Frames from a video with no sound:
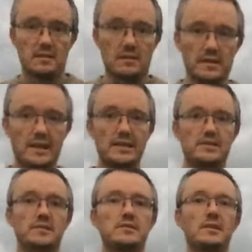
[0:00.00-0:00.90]
Alright
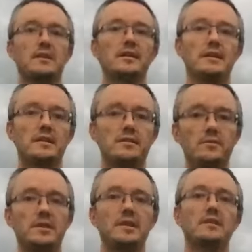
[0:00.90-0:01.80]
guys, it's uh,
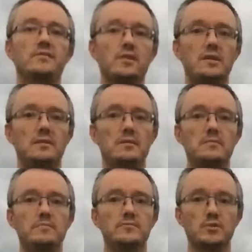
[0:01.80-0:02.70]
Ewan here
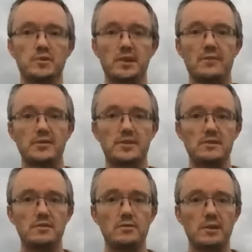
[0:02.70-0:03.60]
from Drone
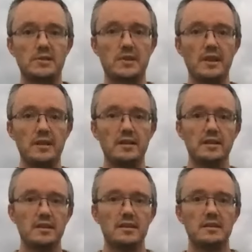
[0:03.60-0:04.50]
Services USA.
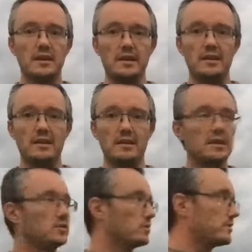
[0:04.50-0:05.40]
Uh,
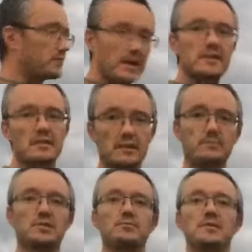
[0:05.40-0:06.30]
ignore the fact that
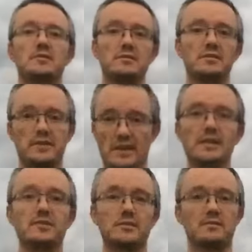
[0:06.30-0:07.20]
I'm in Switzerland,
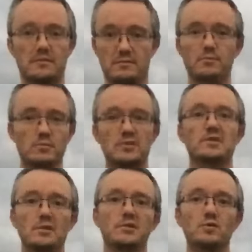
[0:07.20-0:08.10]
that's, we'll just
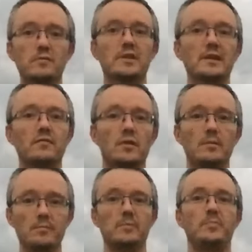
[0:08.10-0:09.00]
gloss over that for the moment.